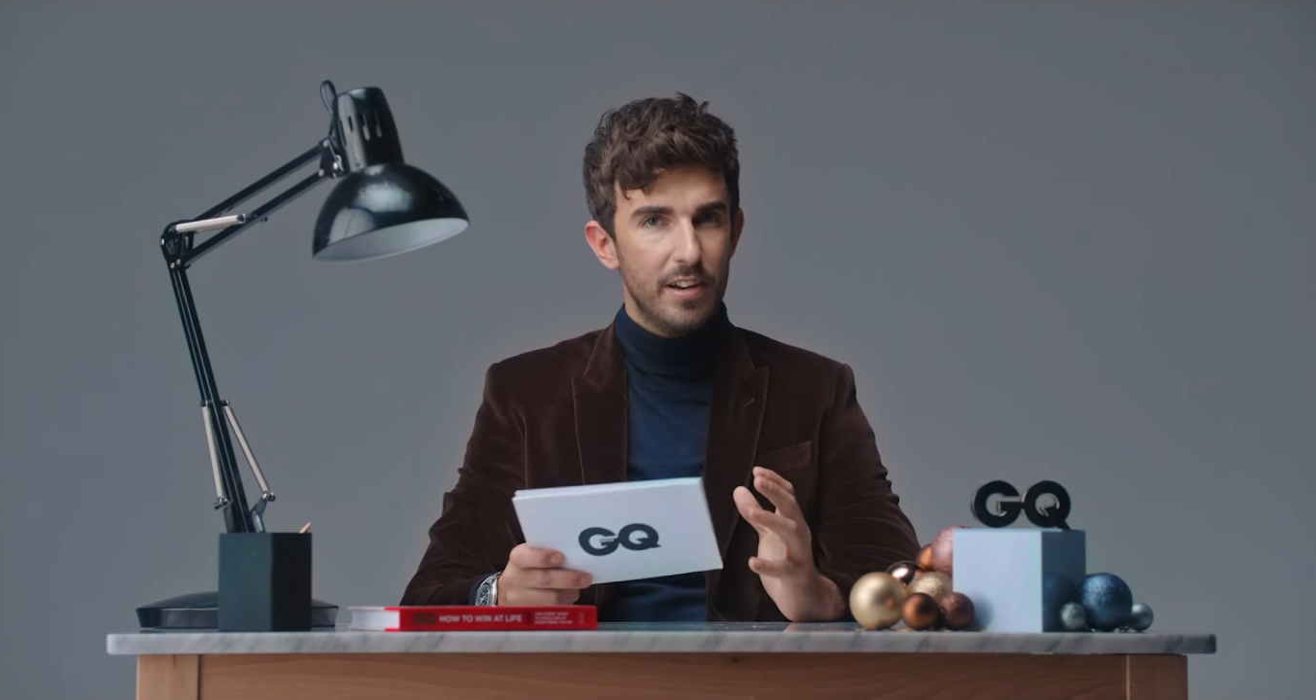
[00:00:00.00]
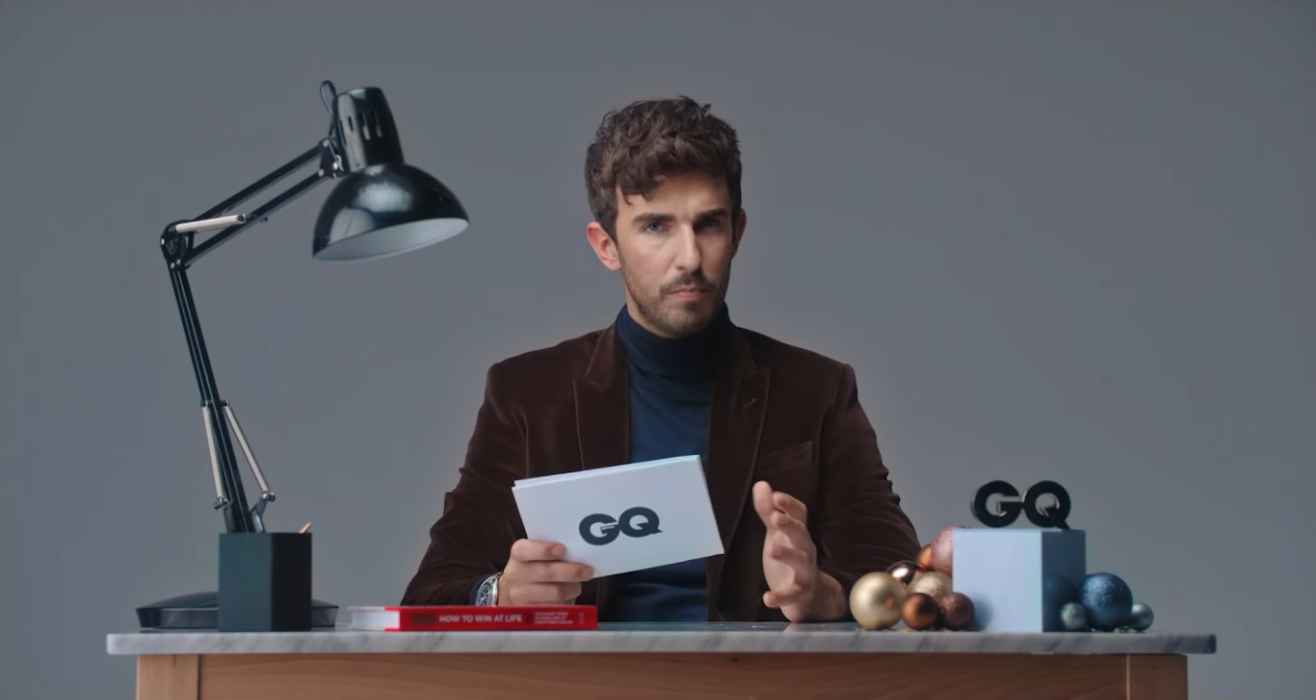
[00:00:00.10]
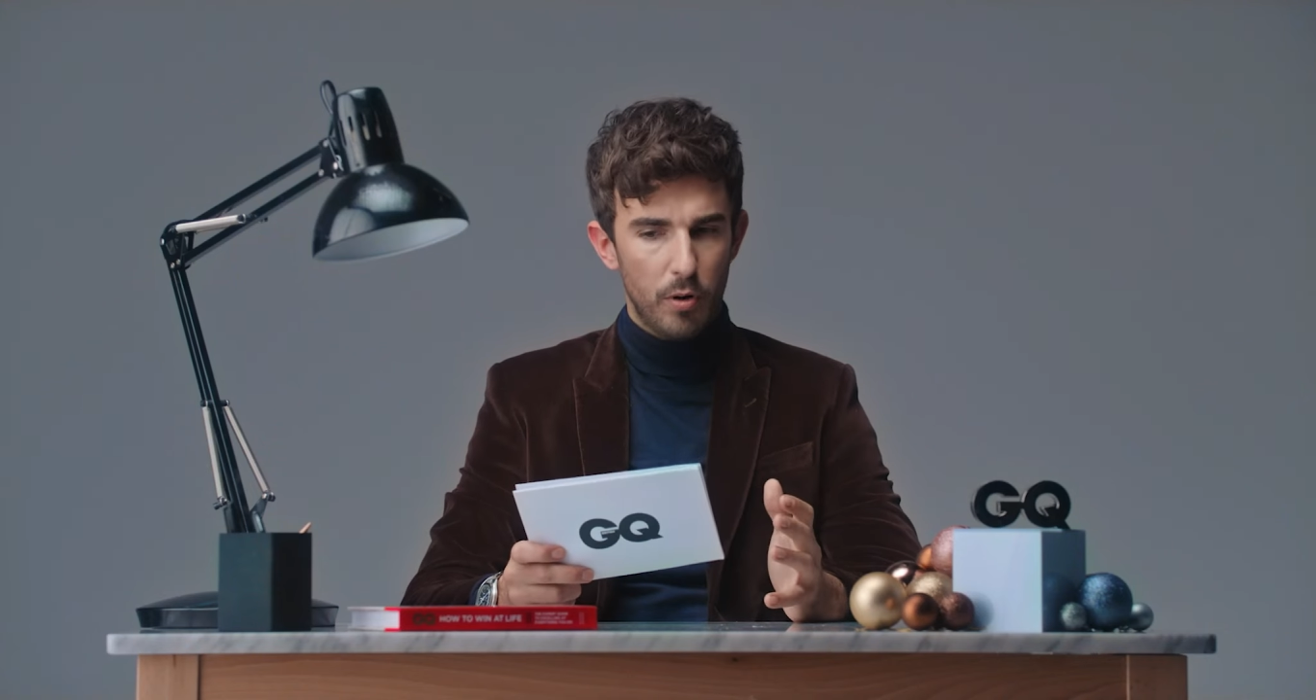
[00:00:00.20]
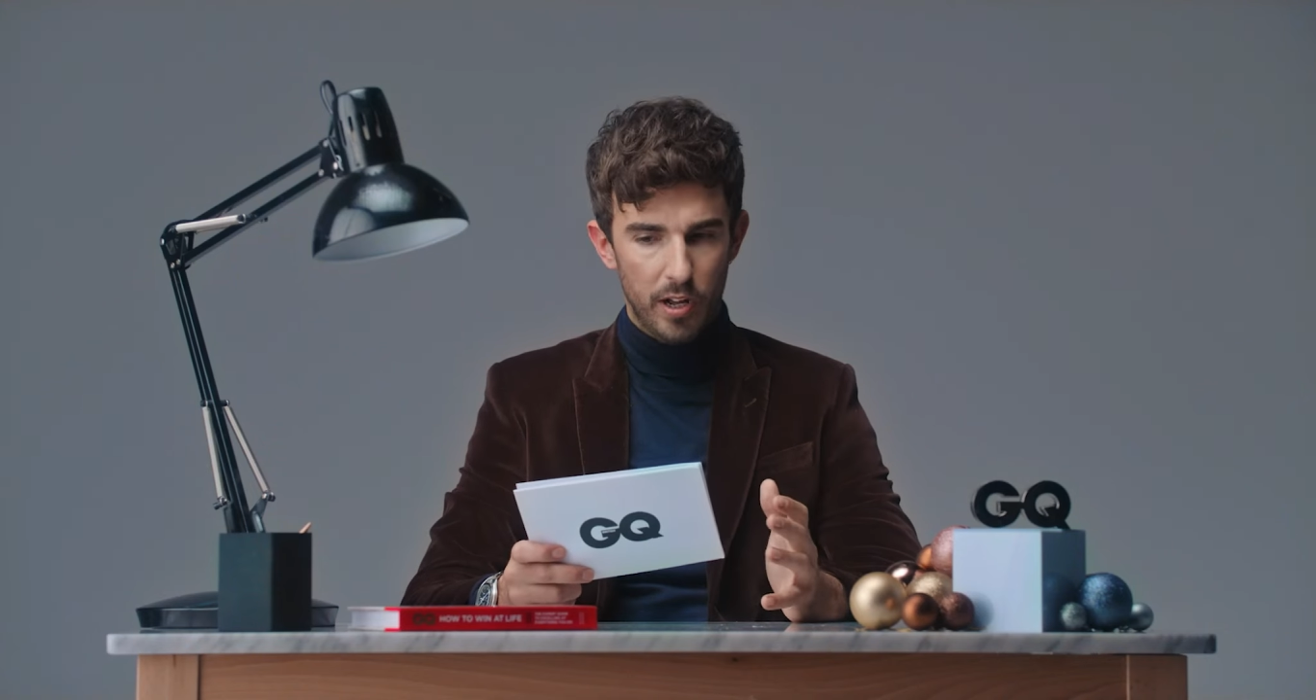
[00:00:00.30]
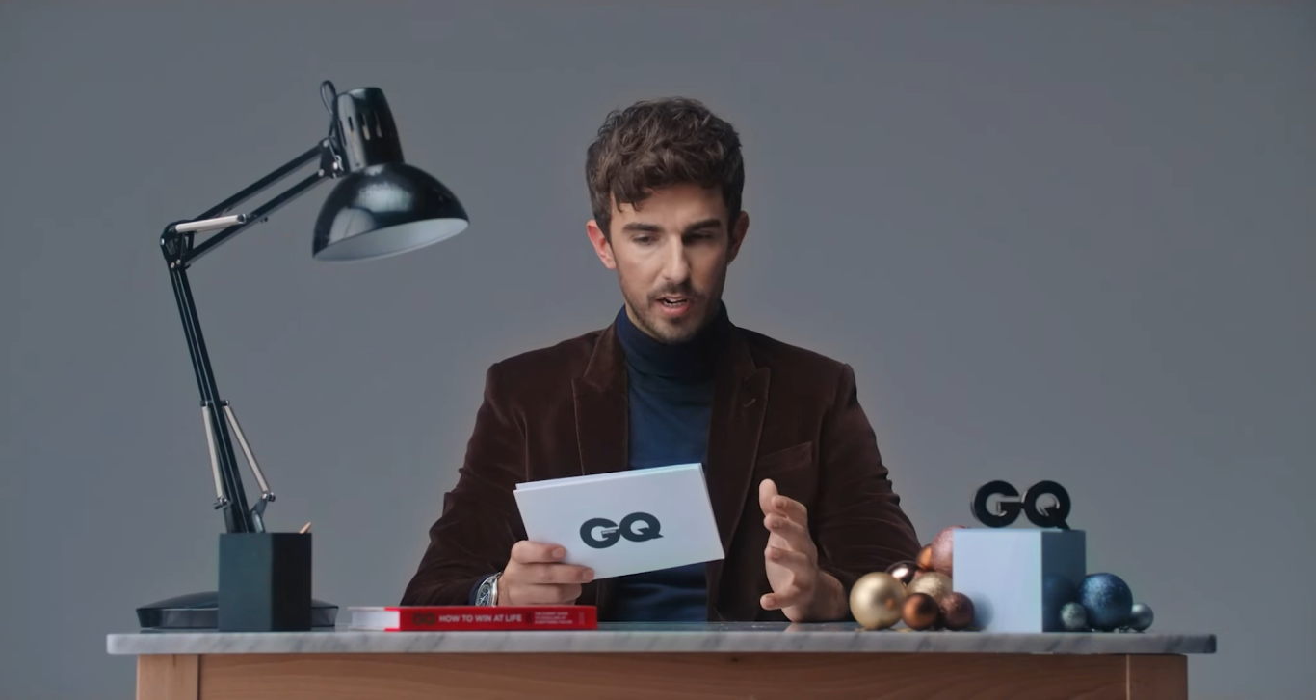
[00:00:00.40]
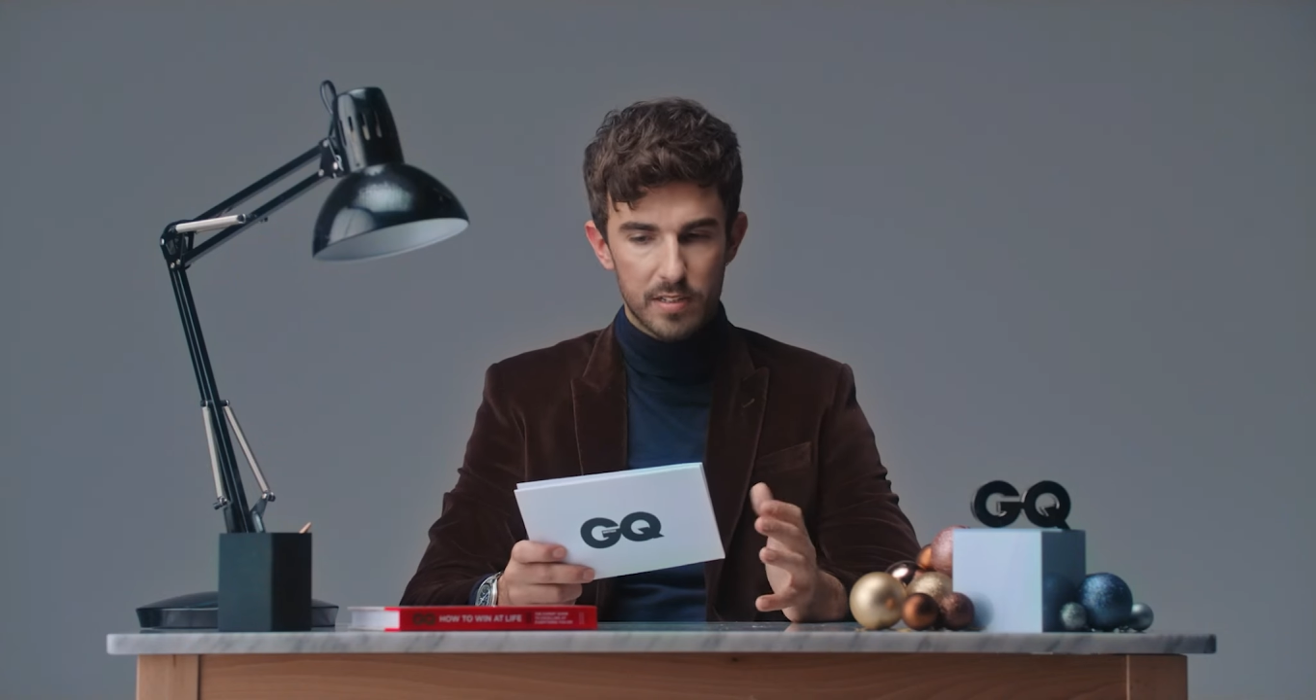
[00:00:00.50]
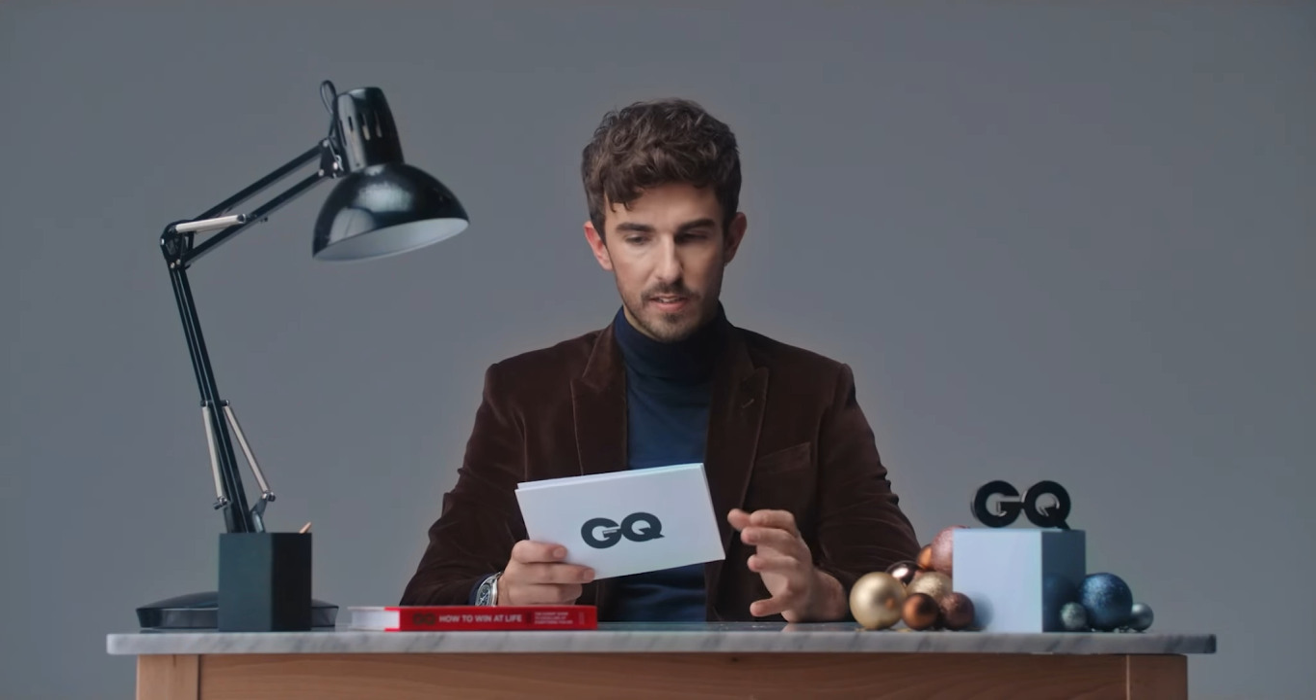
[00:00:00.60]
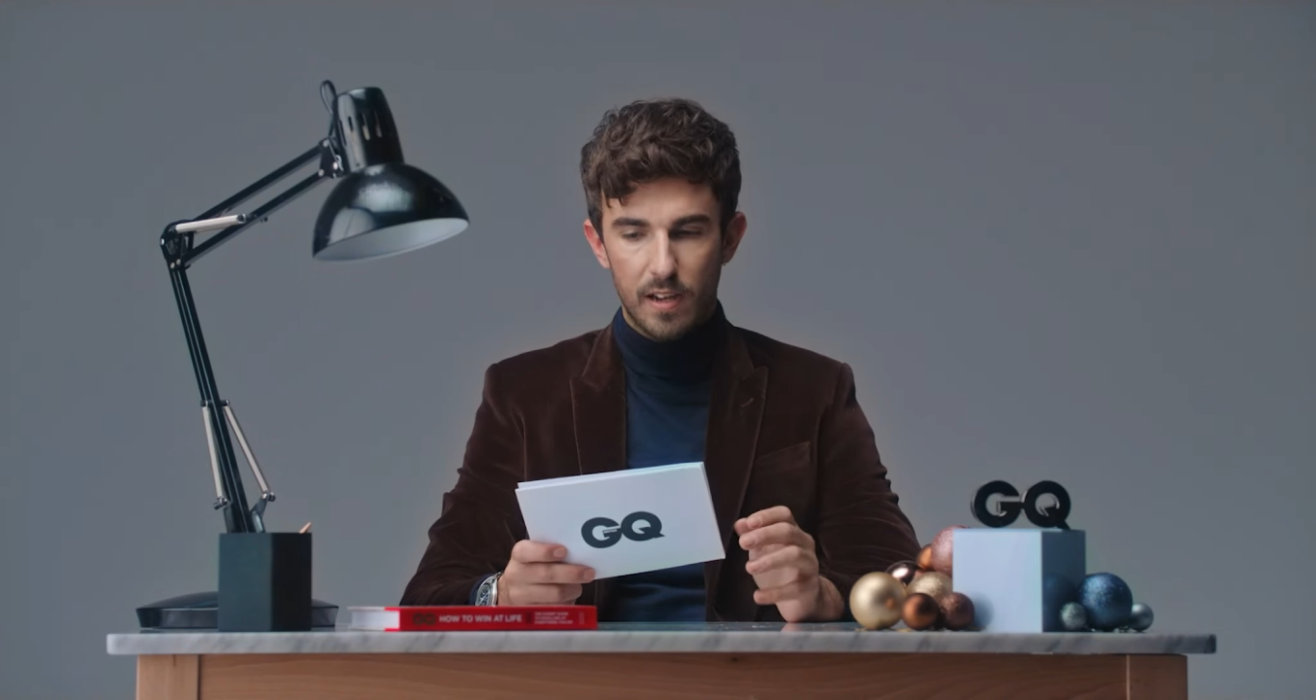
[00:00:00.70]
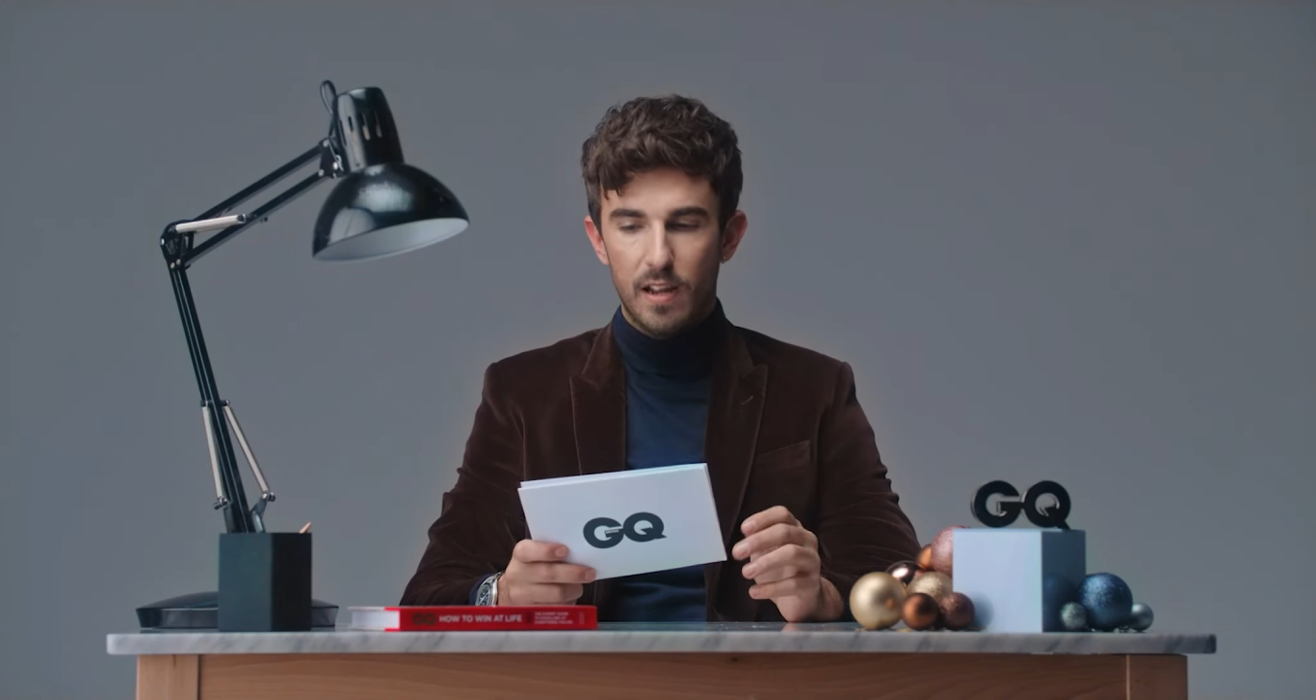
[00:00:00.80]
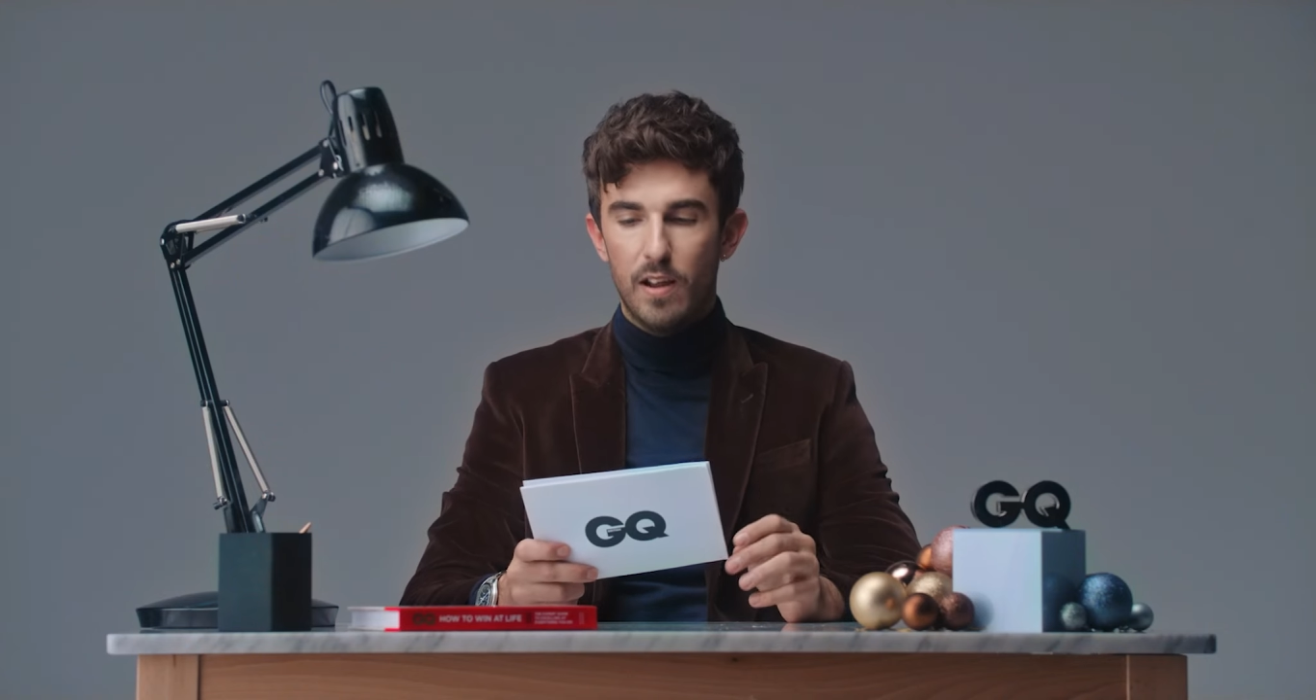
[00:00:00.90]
of products.